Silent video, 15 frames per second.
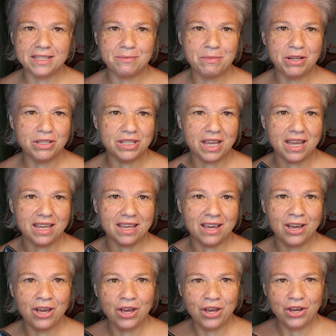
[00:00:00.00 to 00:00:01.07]
Smells like
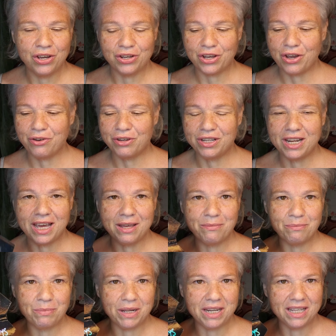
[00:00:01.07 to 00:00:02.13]
coconut,
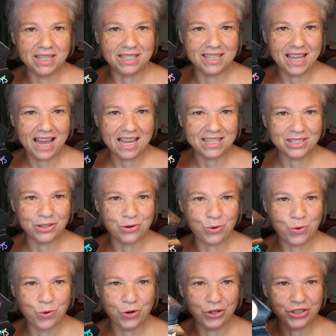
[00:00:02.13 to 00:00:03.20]
but it has an
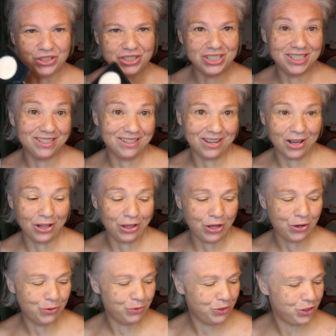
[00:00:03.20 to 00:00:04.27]
orange
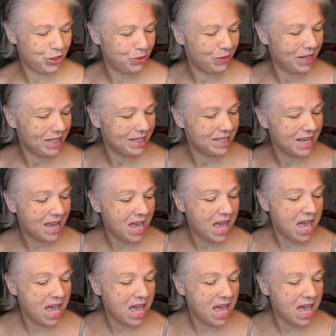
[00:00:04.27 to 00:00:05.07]
glow to it.